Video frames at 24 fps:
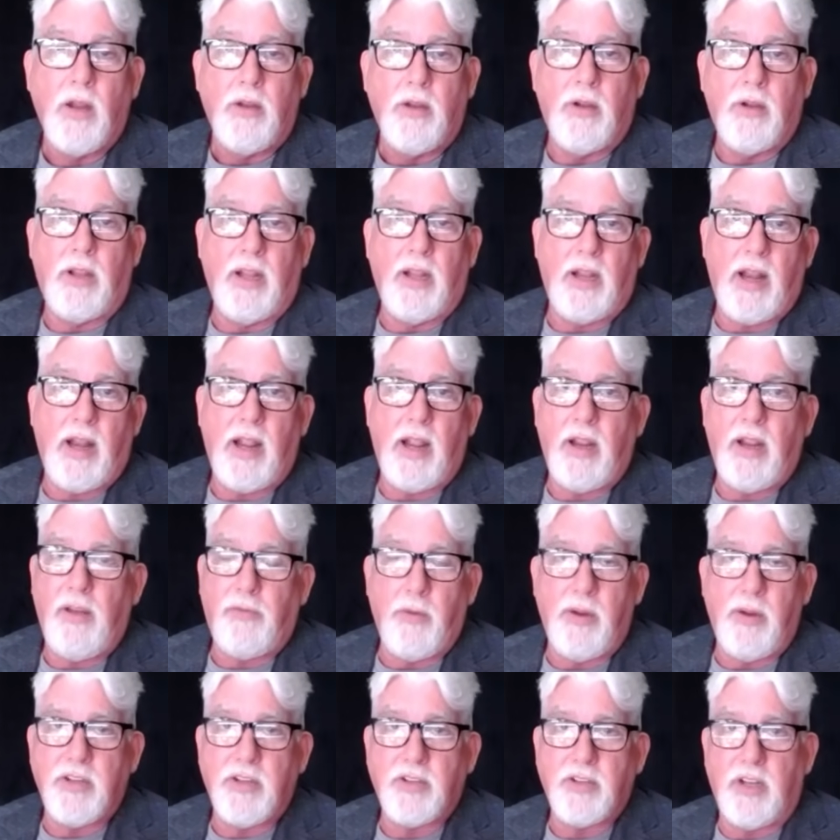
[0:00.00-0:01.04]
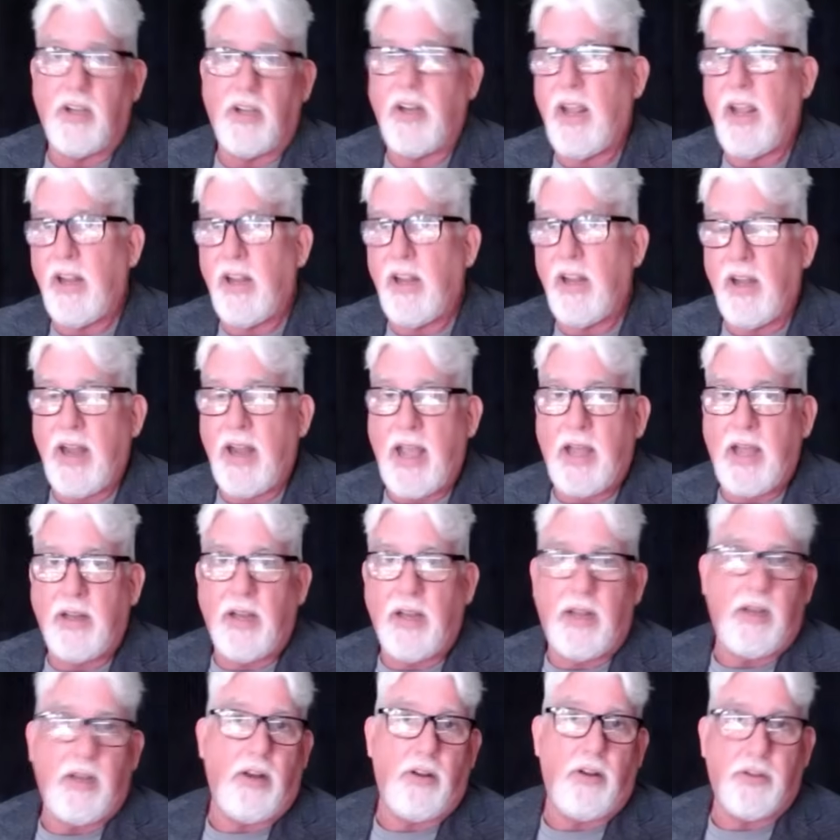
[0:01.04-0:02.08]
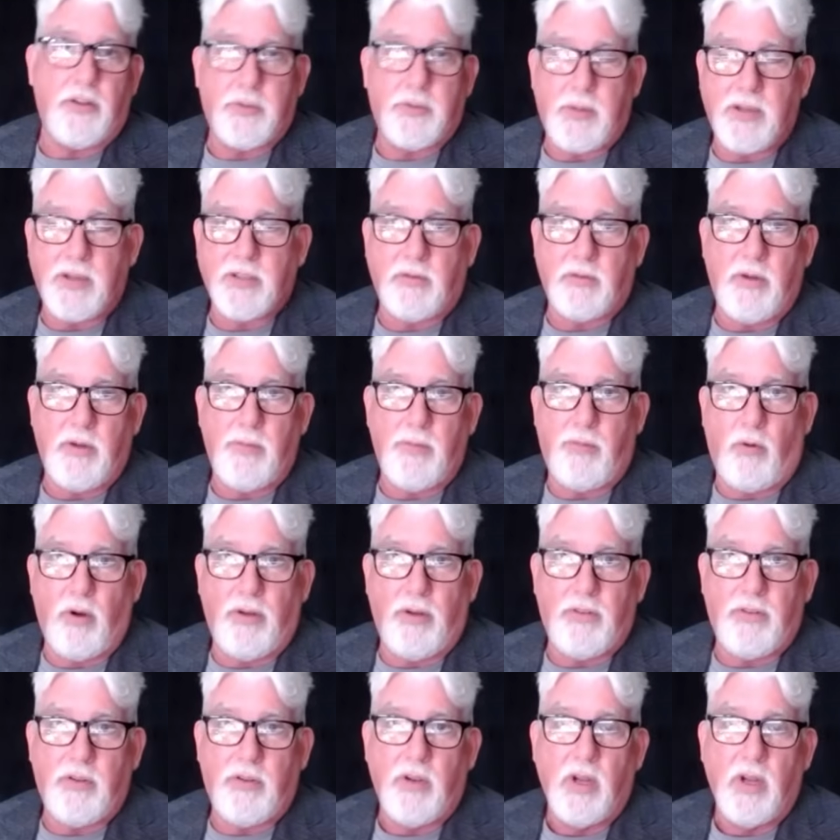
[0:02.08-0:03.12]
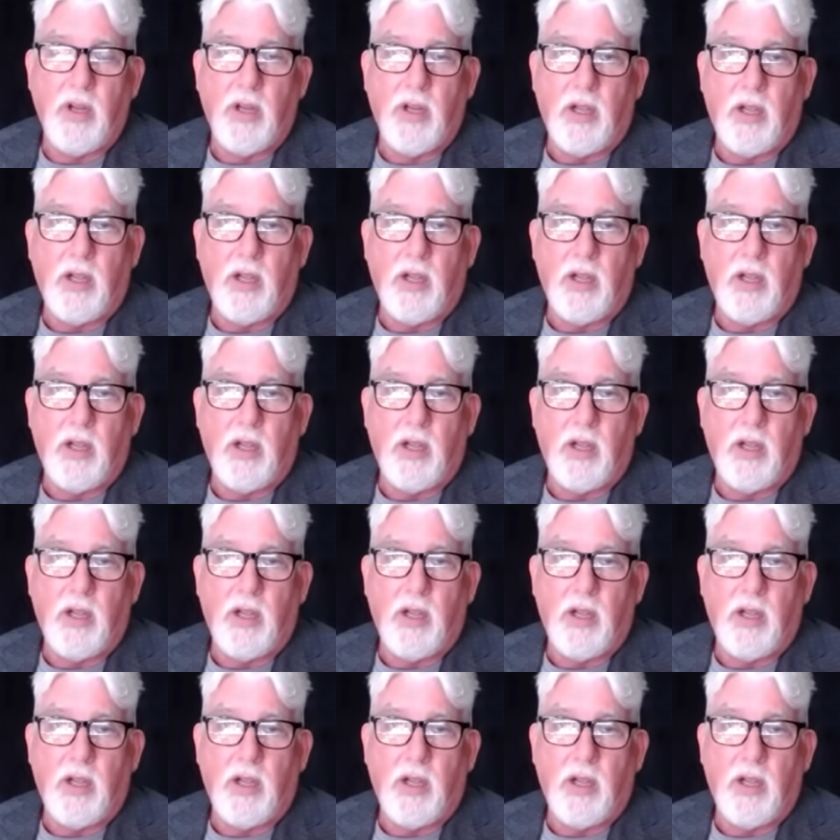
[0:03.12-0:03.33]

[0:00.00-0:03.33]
you get information on any of that, any of those special reports.